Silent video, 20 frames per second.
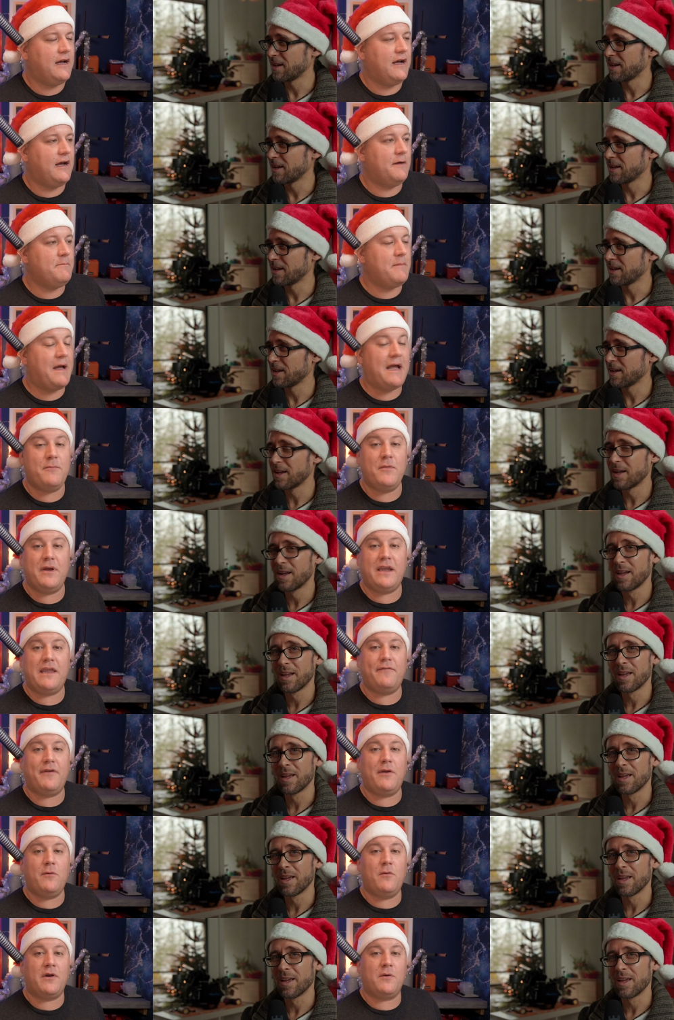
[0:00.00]
Speaker 1: Um, and we're
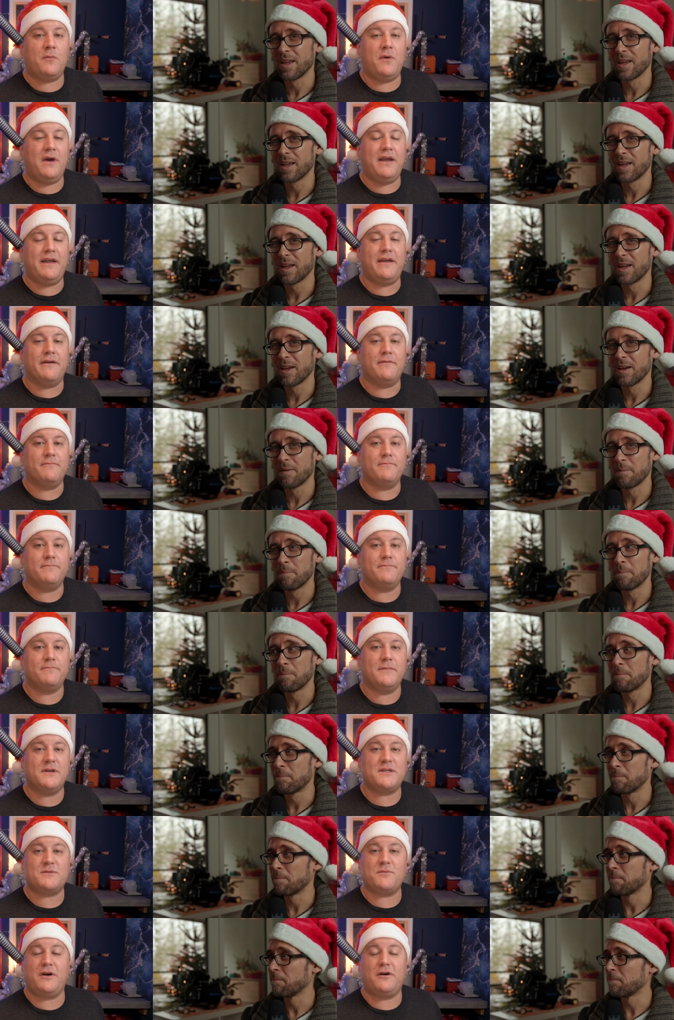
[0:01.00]
giving one away
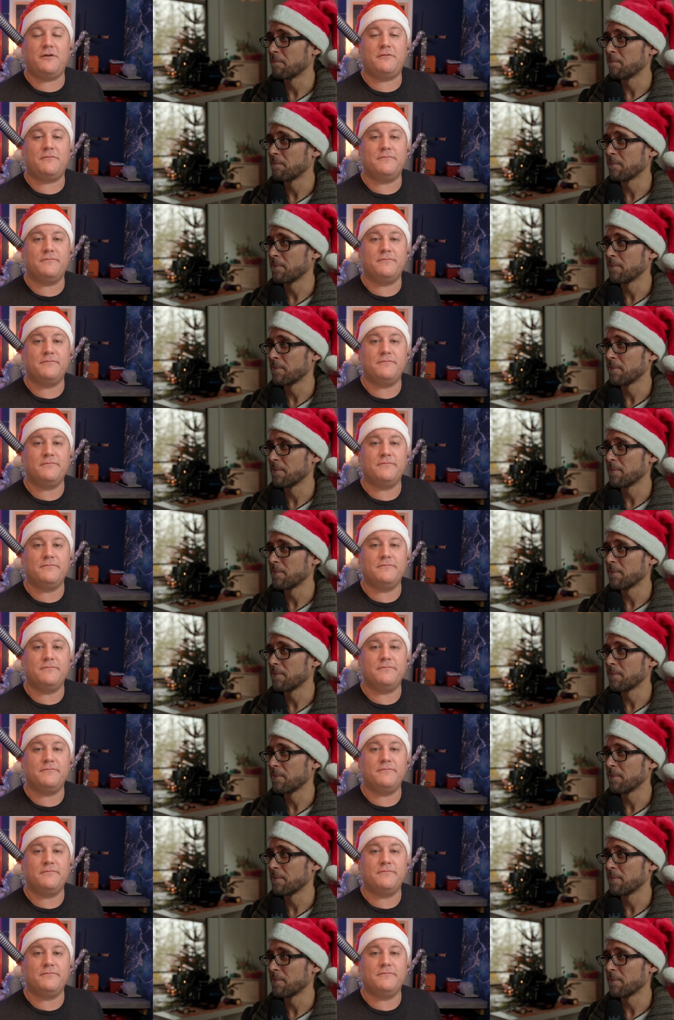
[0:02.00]
as well.